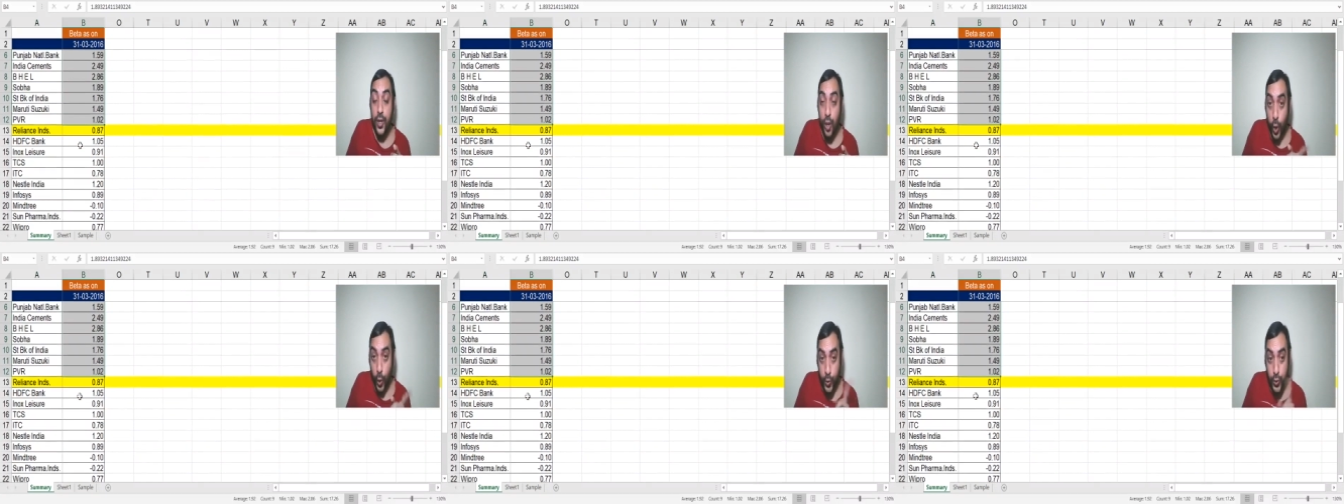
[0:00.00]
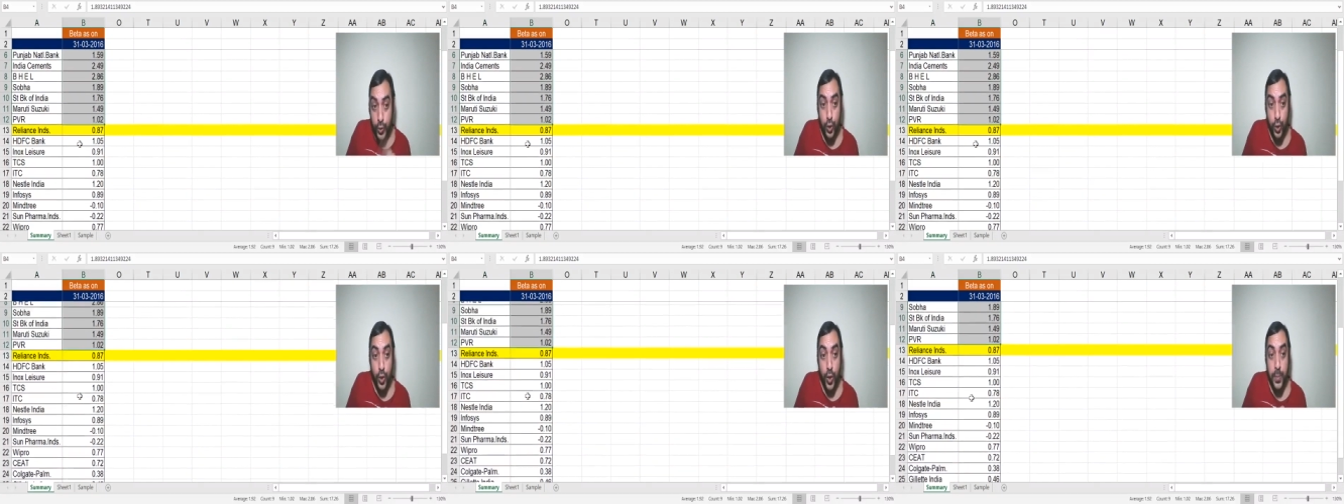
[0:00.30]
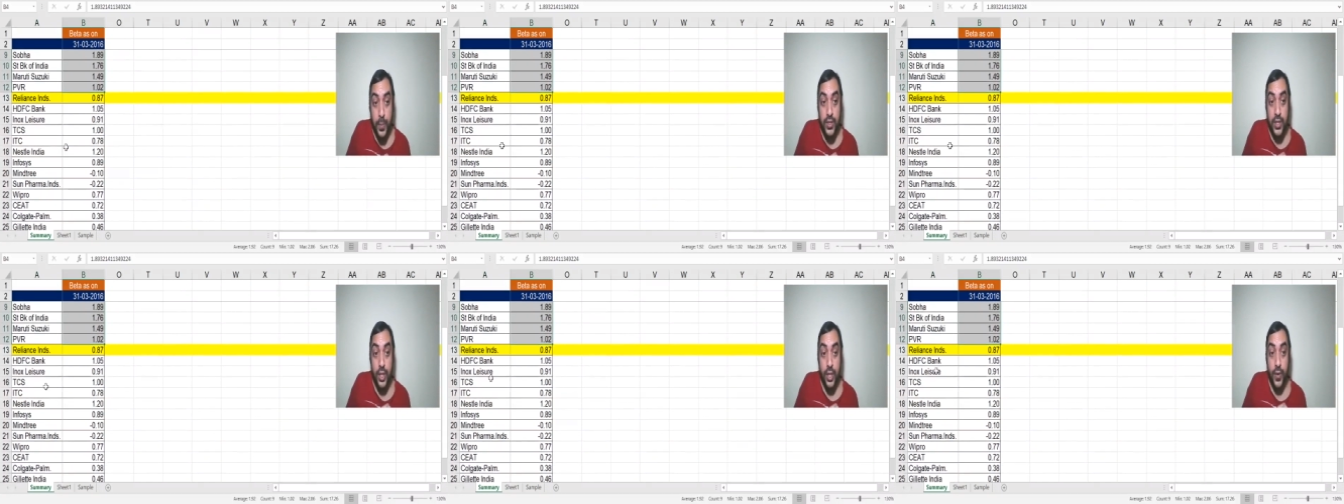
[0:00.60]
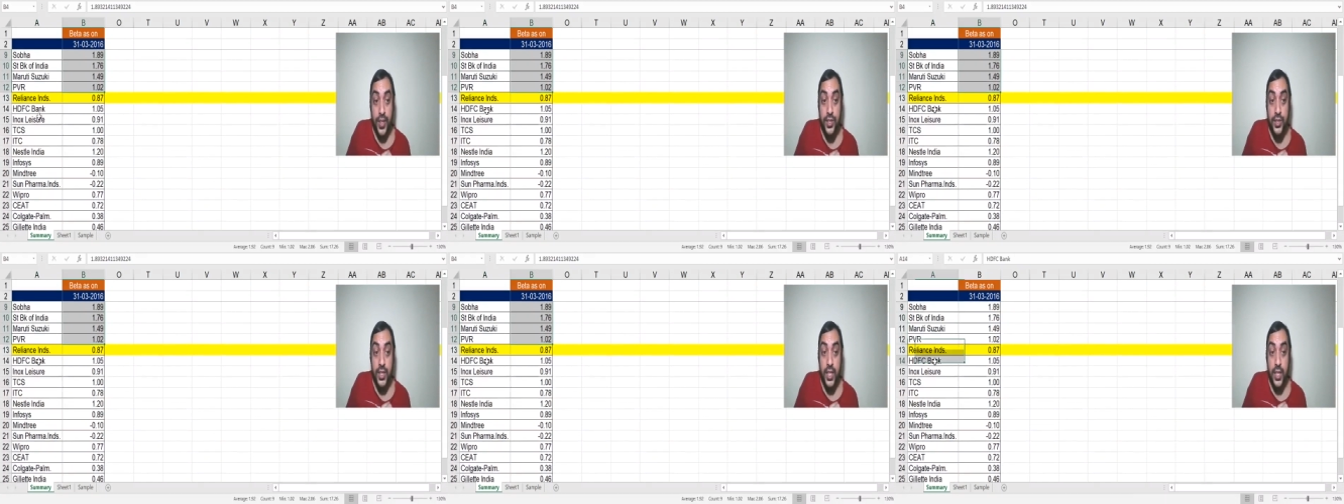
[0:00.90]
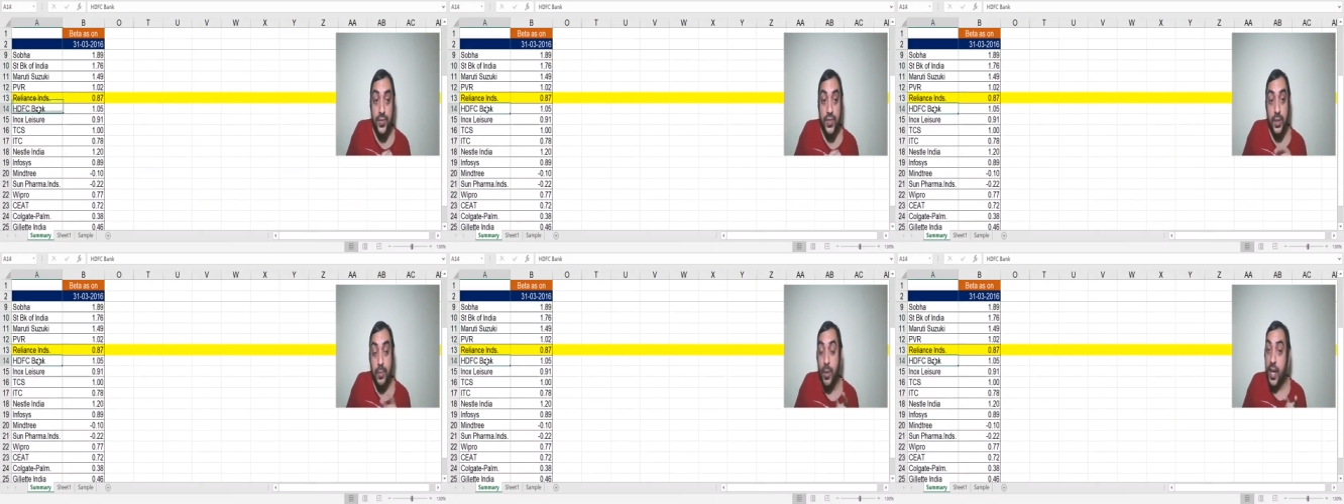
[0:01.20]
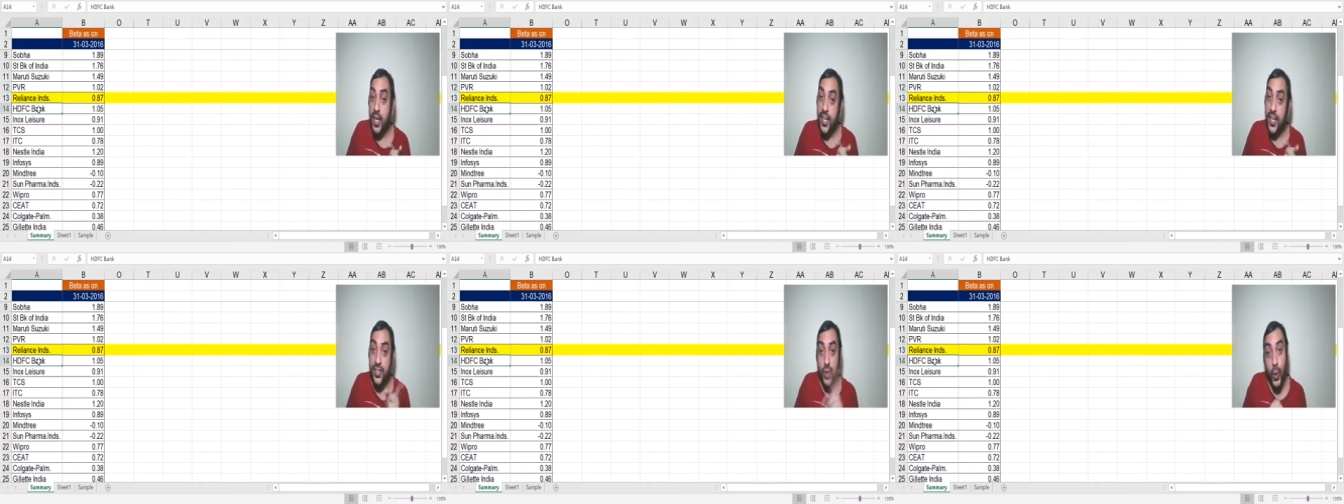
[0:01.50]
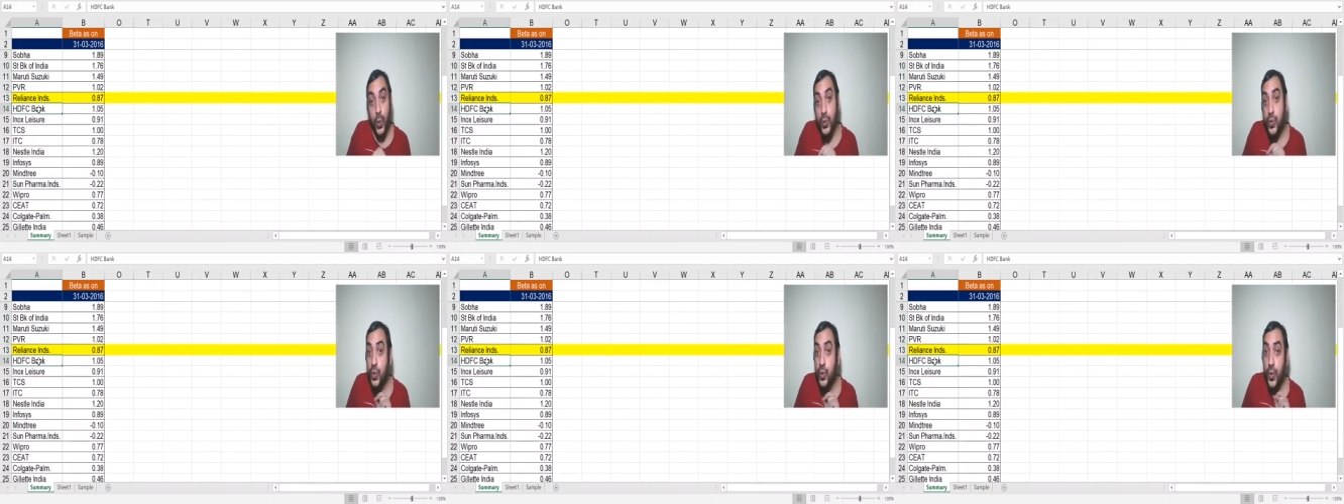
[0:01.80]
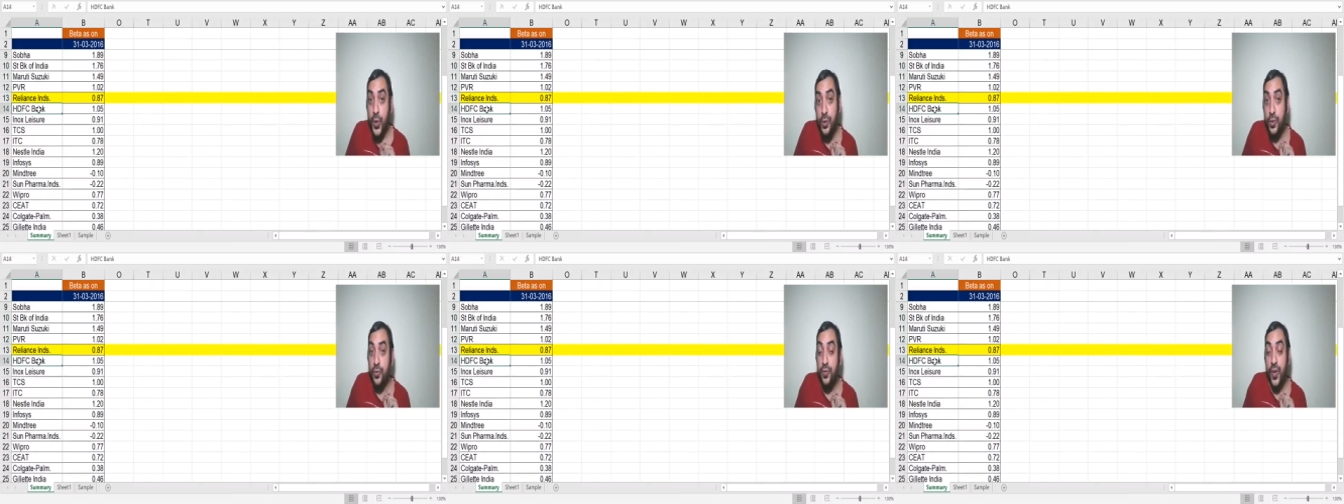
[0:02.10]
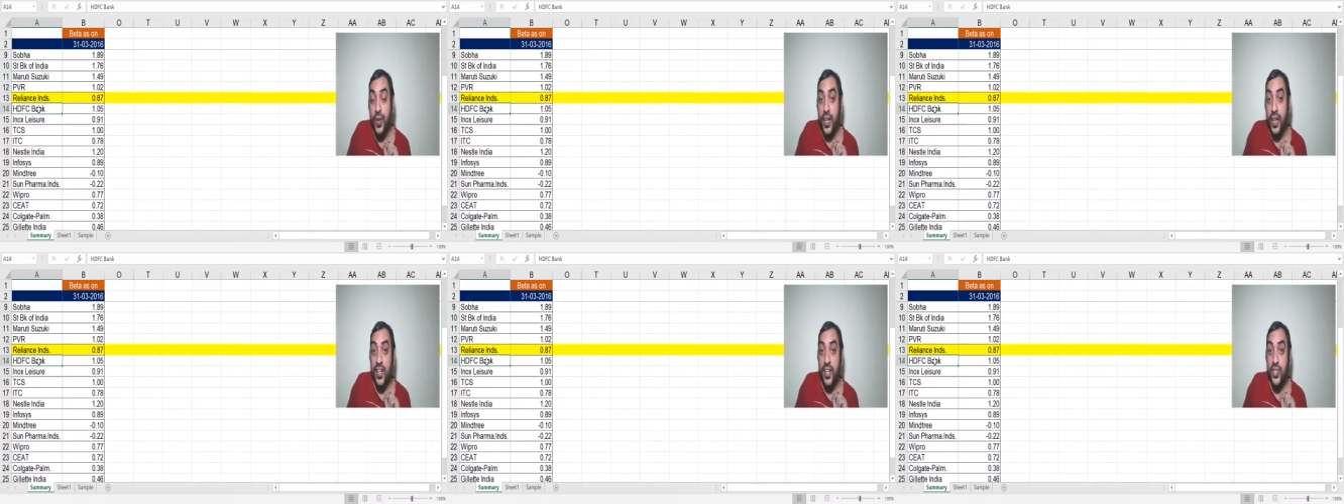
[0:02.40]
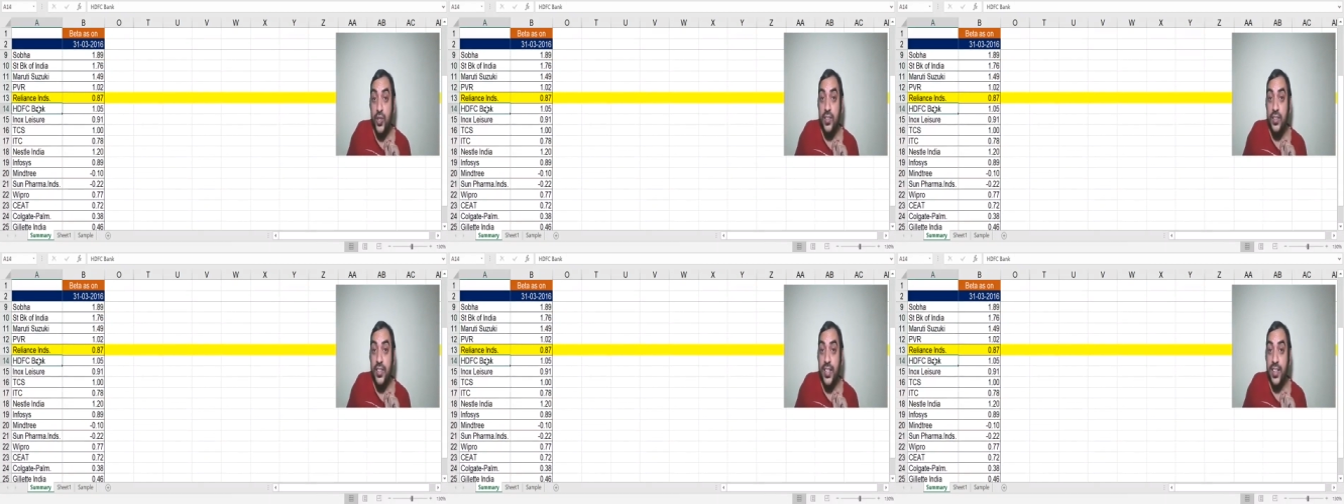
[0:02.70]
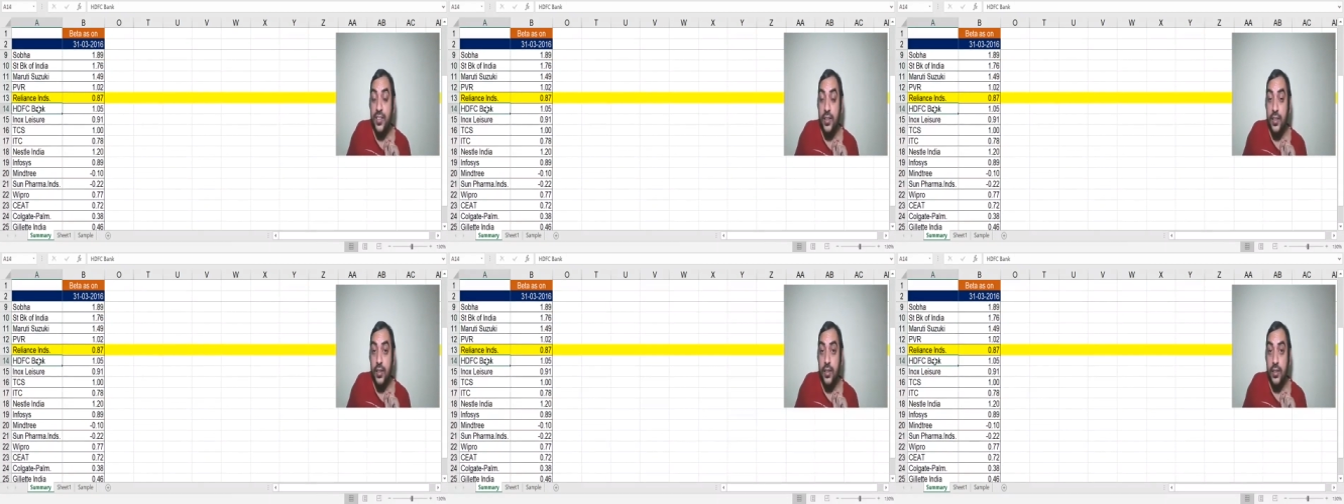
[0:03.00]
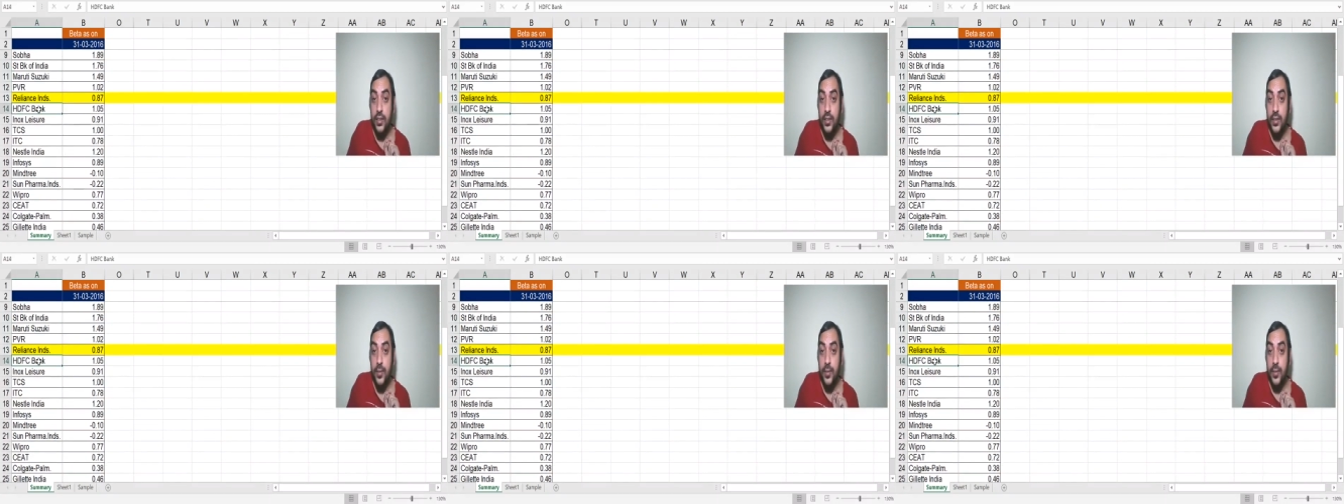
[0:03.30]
also observe, HDFC Bank is also into financial sector,